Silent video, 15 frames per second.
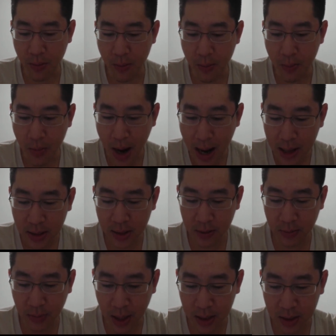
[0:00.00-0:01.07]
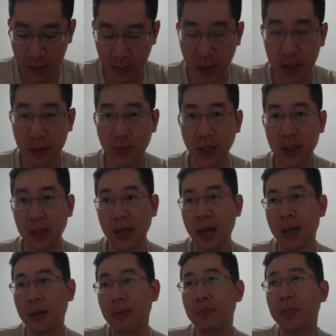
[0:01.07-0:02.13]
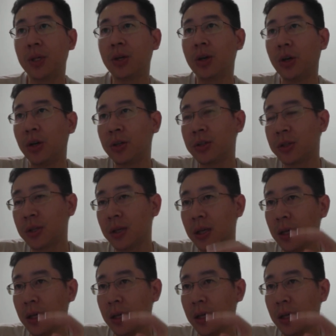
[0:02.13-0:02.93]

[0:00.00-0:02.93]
must get, because